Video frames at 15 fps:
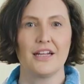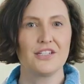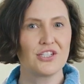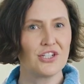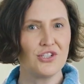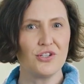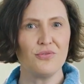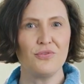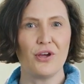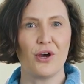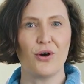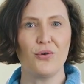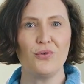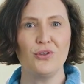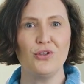Did you
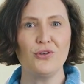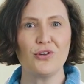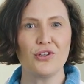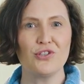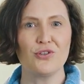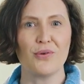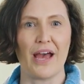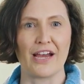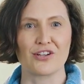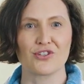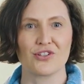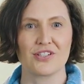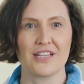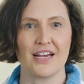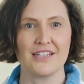know you can do
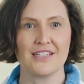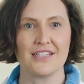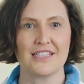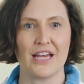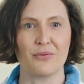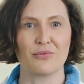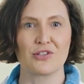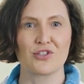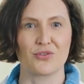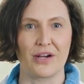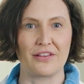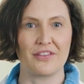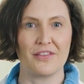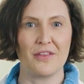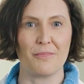exercises that will
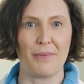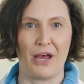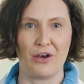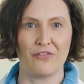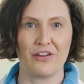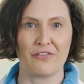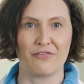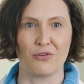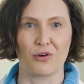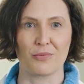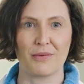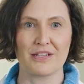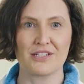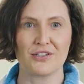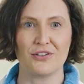strengthen the pelvic floor
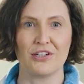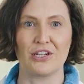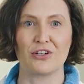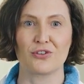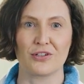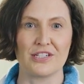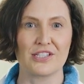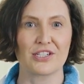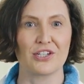muscle and increase